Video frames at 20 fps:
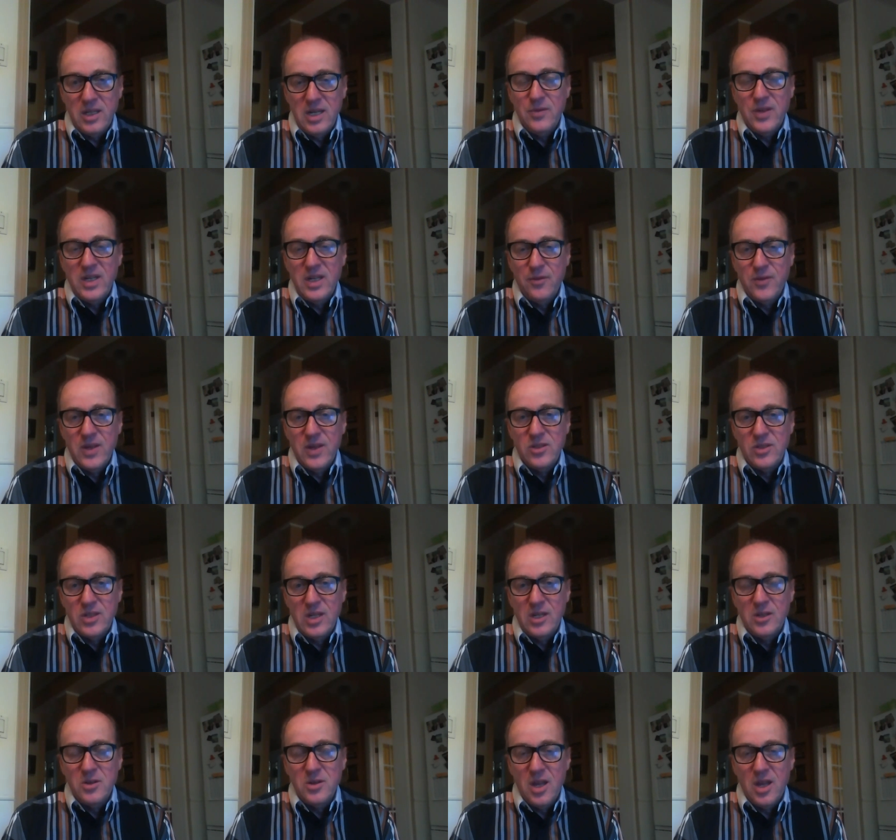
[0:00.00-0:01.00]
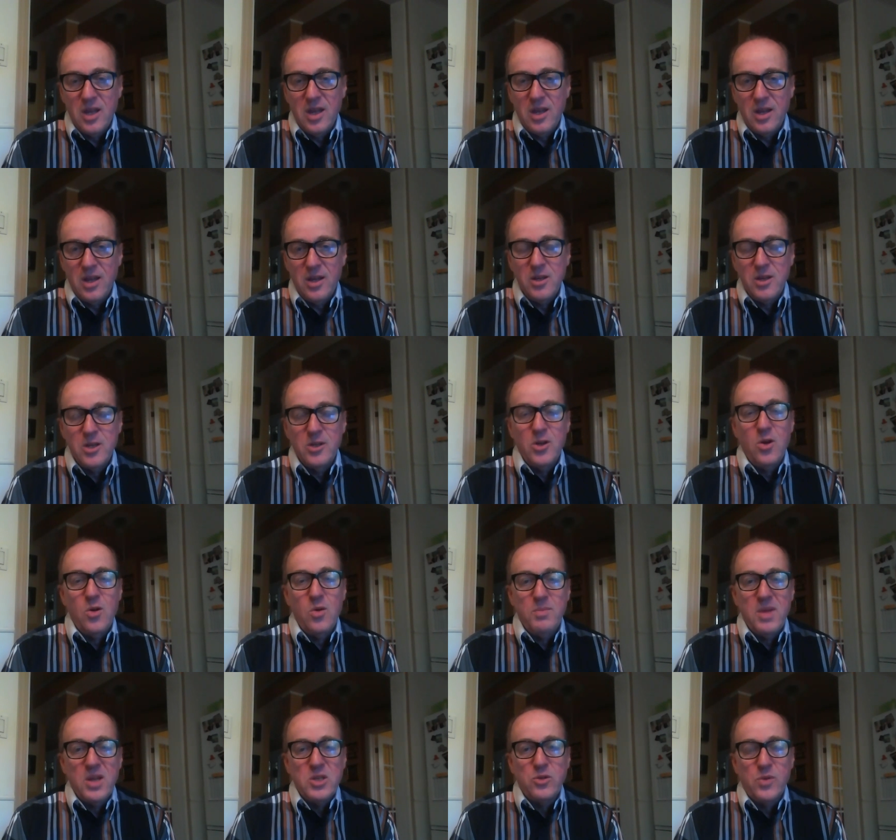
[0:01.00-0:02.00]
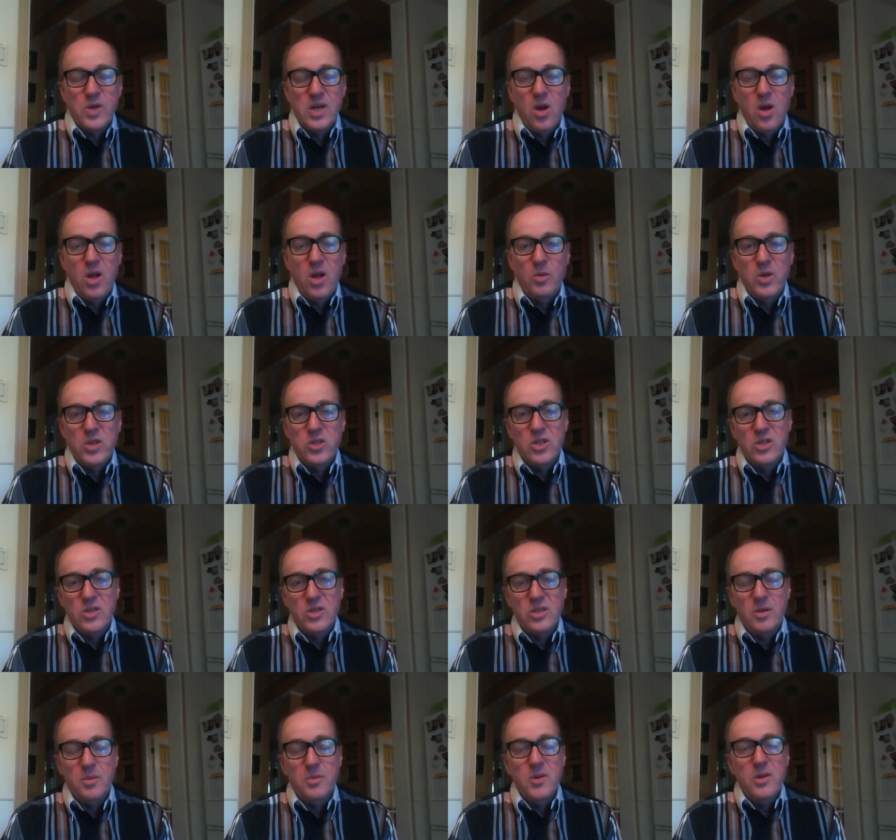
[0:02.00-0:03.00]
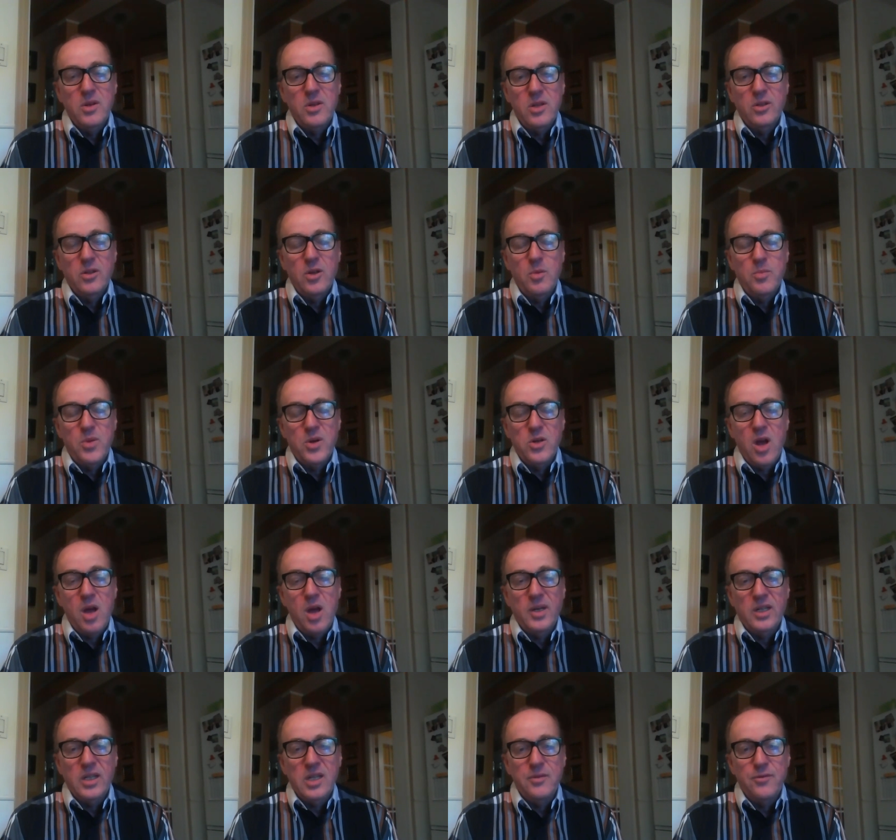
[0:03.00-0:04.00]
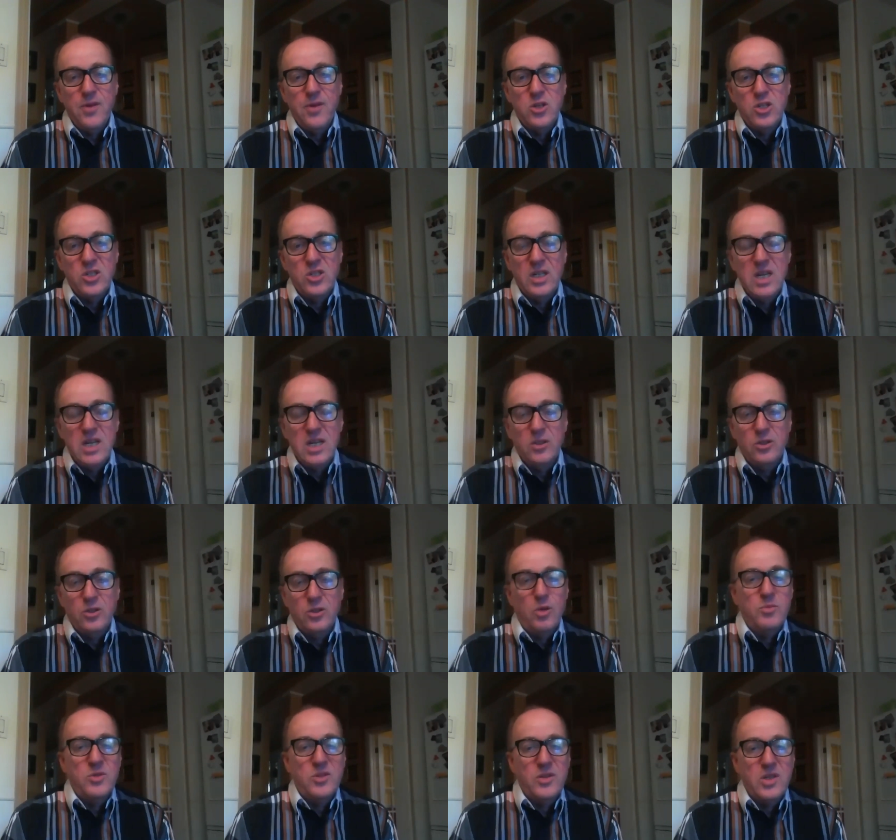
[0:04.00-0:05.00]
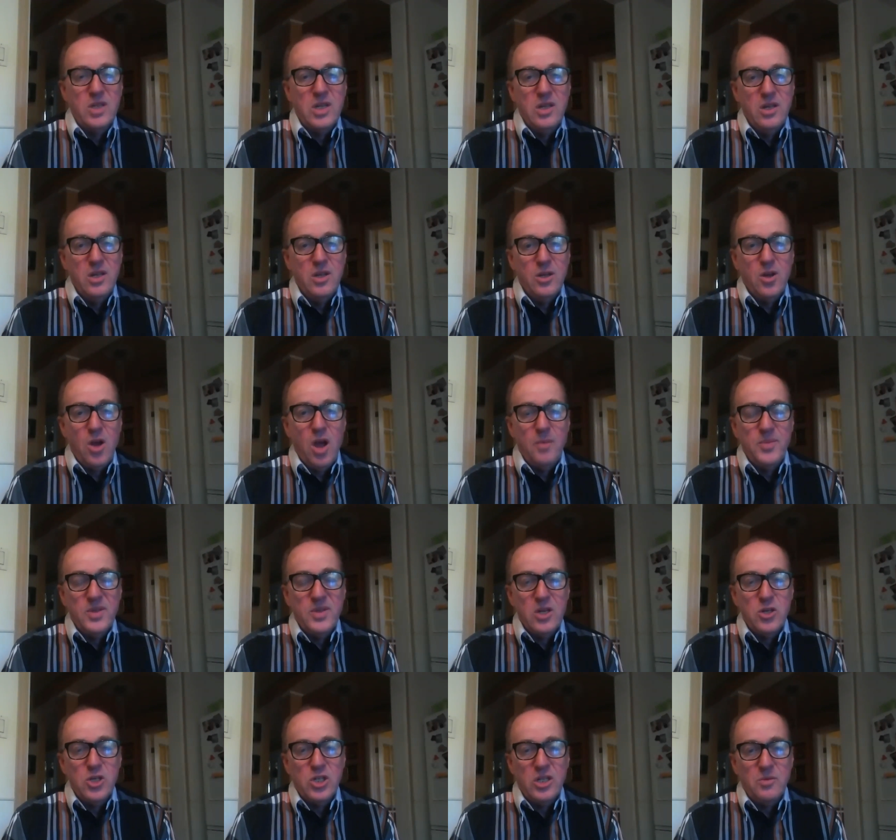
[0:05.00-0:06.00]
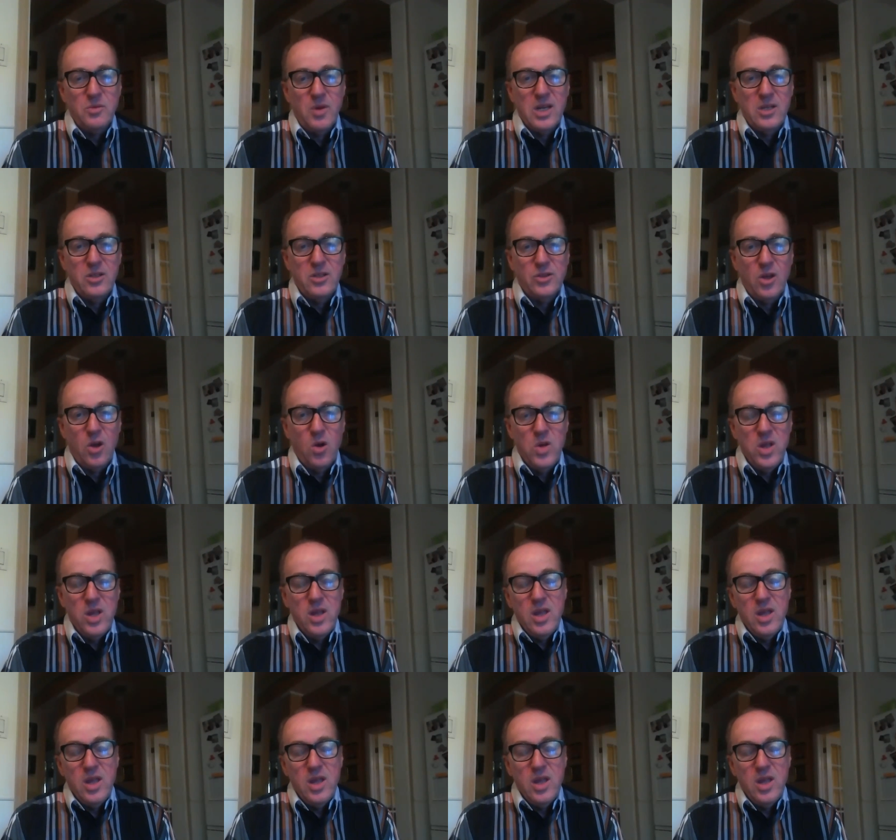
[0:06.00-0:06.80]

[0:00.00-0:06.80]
Even if it's in Montreal, which is a predominantly French city in terms of the composition, right? So